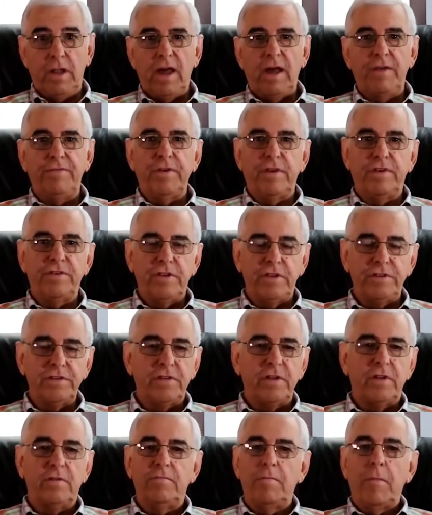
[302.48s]
Life
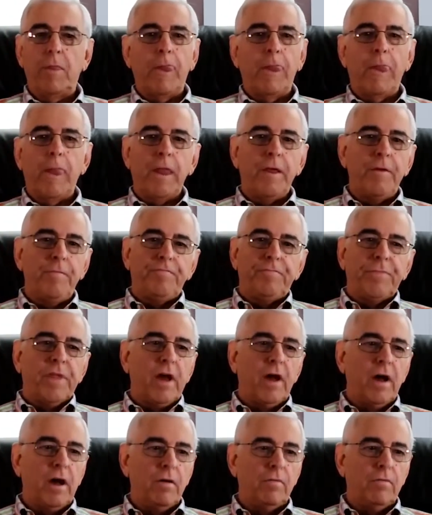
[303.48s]
existed,
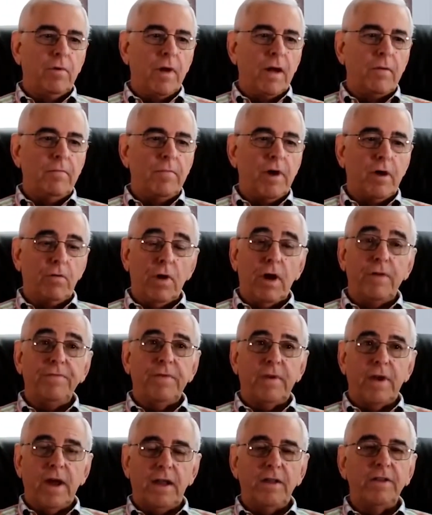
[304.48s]
my
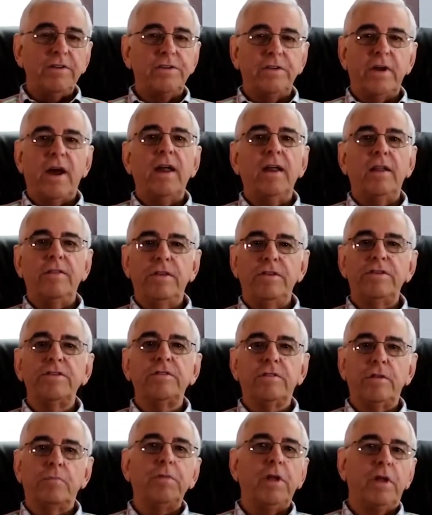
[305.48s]
wife and I decided this
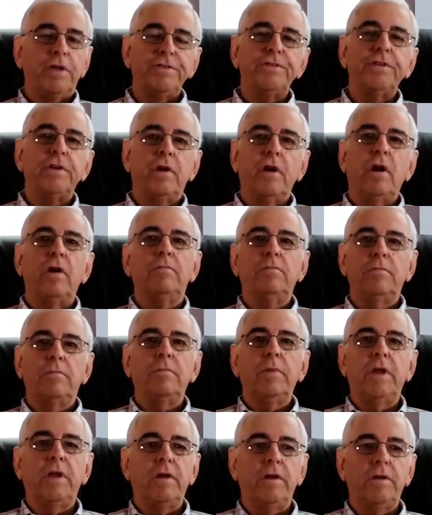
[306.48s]
is the place to come,
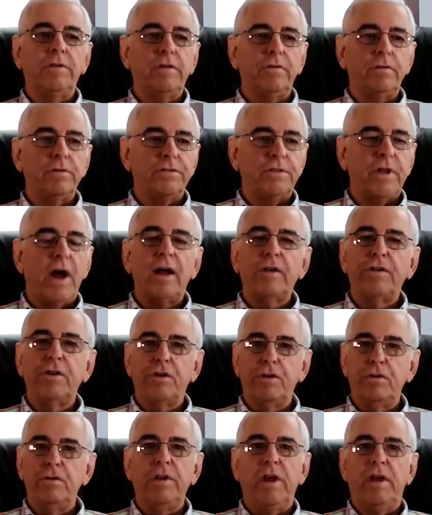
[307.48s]
because it was Dr.
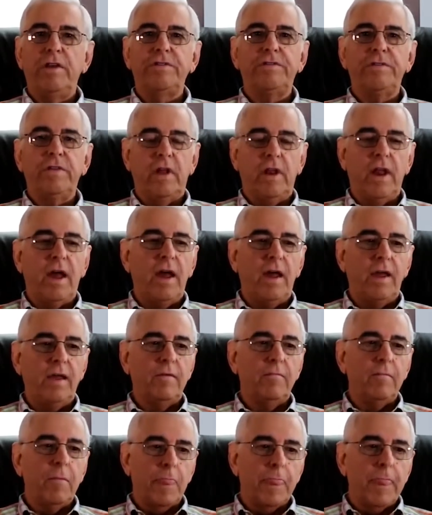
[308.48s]
Gunez that
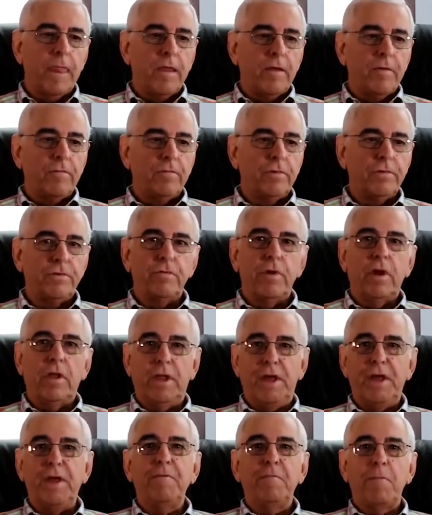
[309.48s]
I was
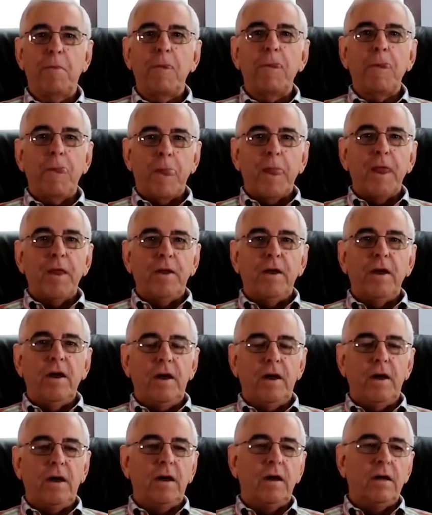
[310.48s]
really,
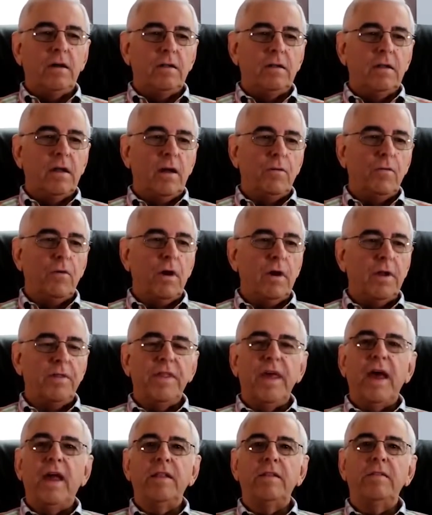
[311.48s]
I
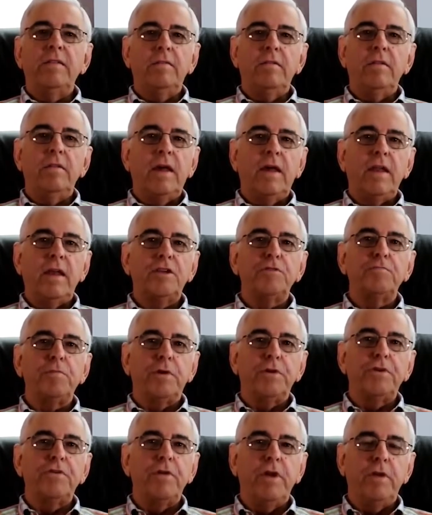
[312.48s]
wanted that
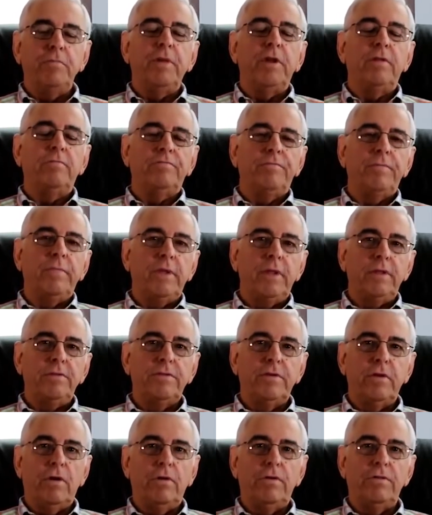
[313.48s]
expert treatment. And
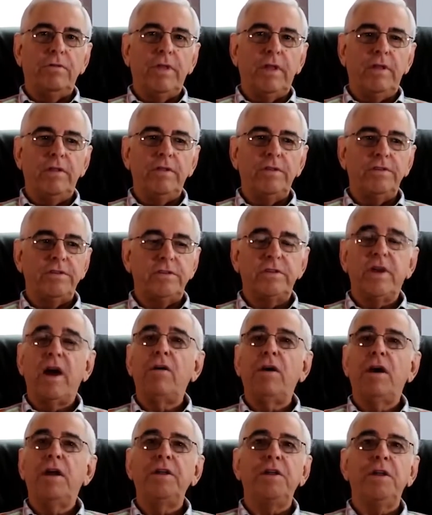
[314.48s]
so this is
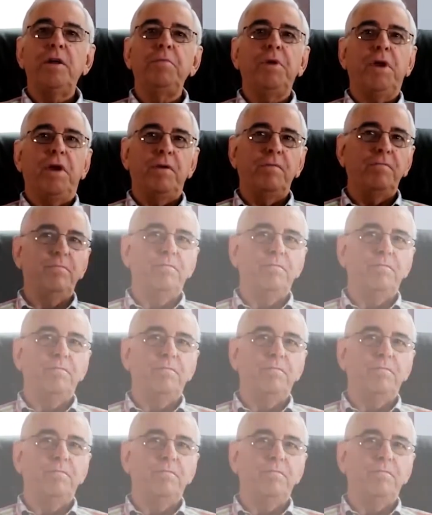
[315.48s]
how I ended up here.